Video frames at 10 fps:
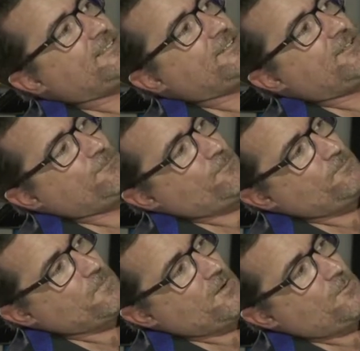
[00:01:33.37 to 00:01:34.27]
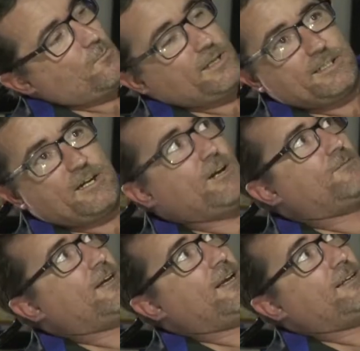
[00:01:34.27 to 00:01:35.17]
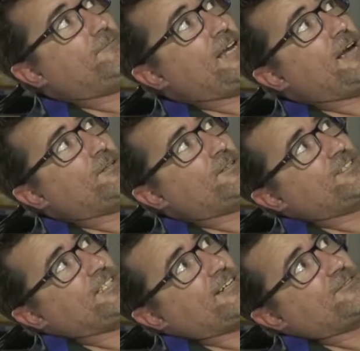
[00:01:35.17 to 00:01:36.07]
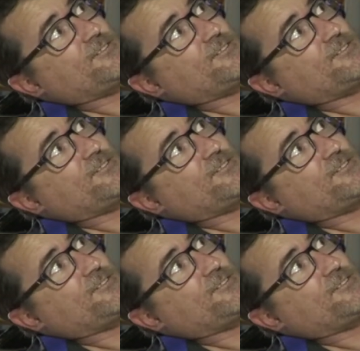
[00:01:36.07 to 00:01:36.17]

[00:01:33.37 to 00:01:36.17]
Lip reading: So when you go, and if you have a look at the shackle,